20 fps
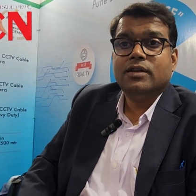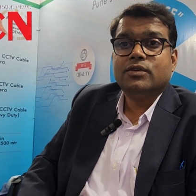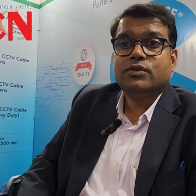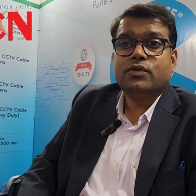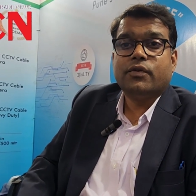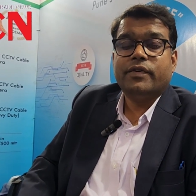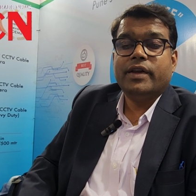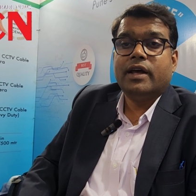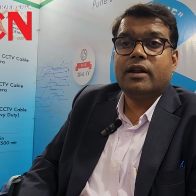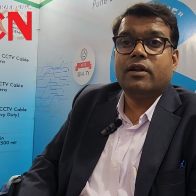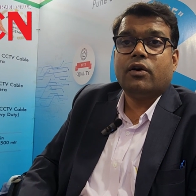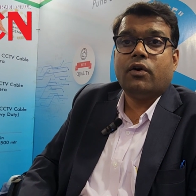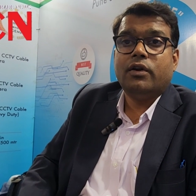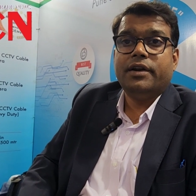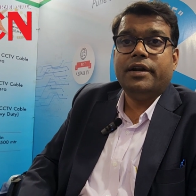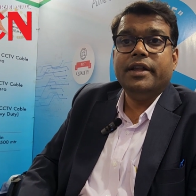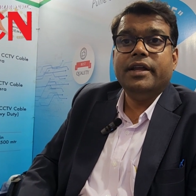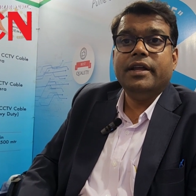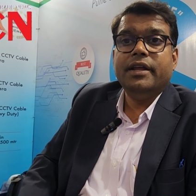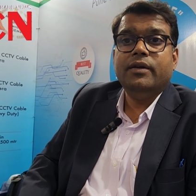So we are
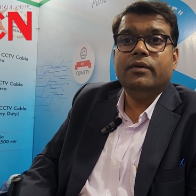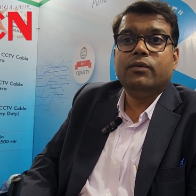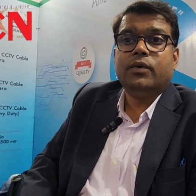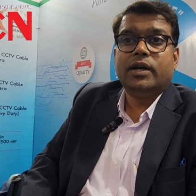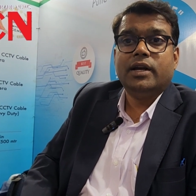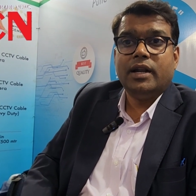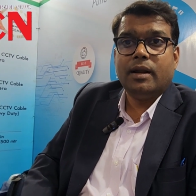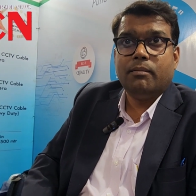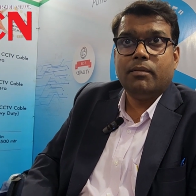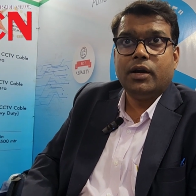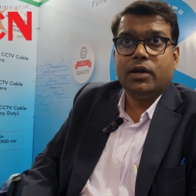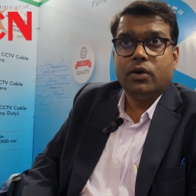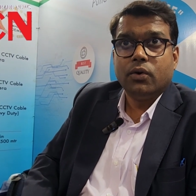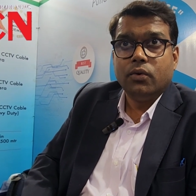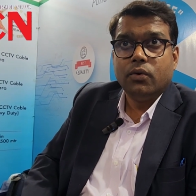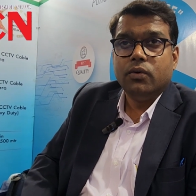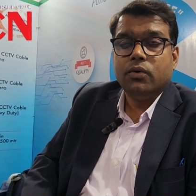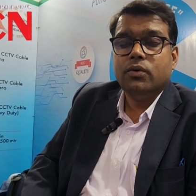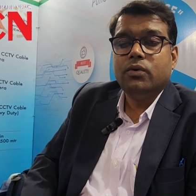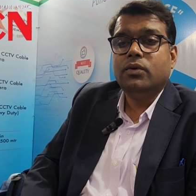already world number
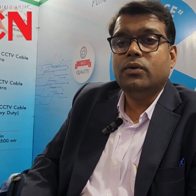2.